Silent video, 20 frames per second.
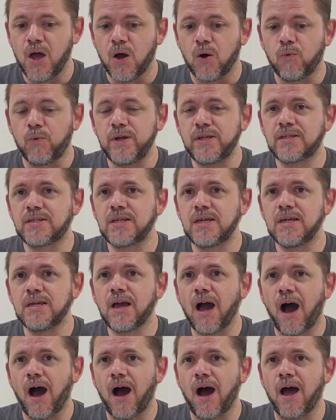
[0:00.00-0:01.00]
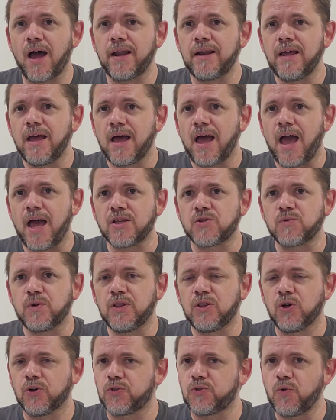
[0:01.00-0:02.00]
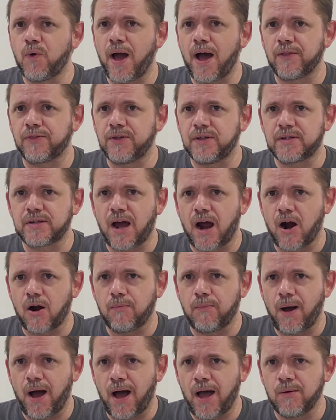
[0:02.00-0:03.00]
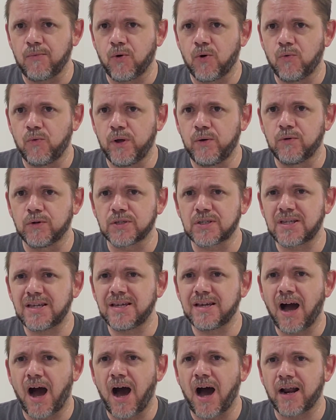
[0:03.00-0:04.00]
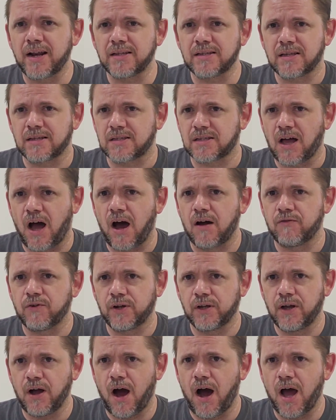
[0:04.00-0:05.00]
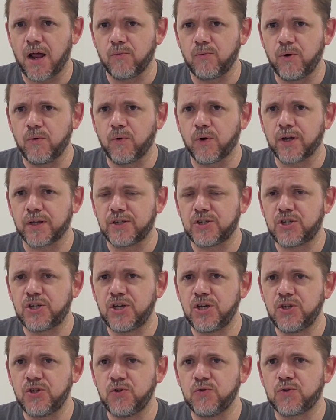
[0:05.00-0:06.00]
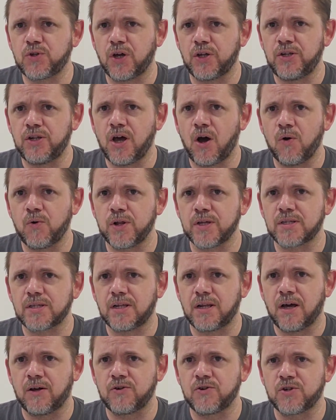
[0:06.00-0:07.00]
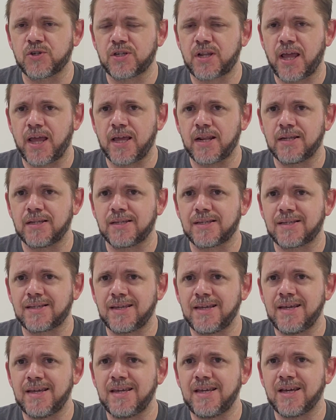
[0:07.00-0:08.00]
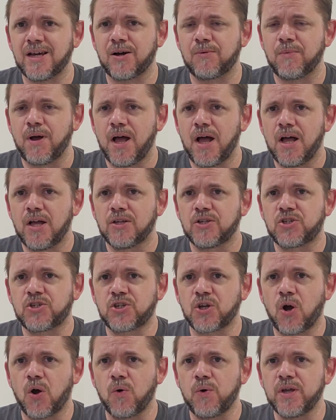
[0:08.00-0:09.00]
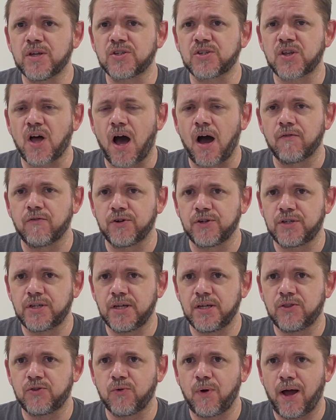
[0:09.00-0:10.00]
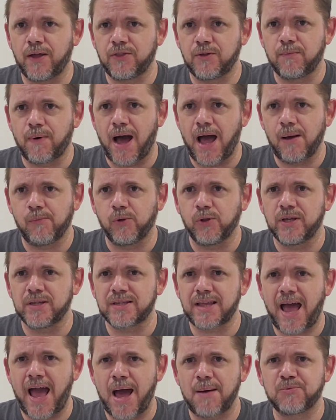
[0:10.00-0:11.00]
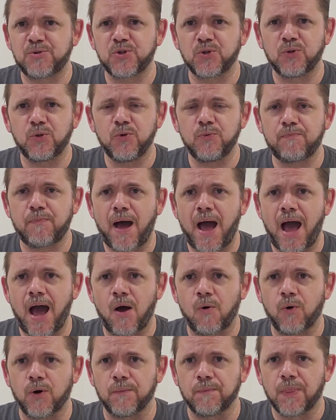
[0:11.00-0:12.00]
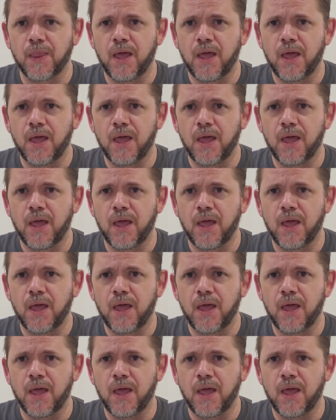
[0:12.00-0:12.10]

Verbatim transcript: We see God as we look throughout the entire Bible, we will see God as a sovereign God. We will continue to notice and understand and see Him show His sovereignty throughout the Bible, His absolute power.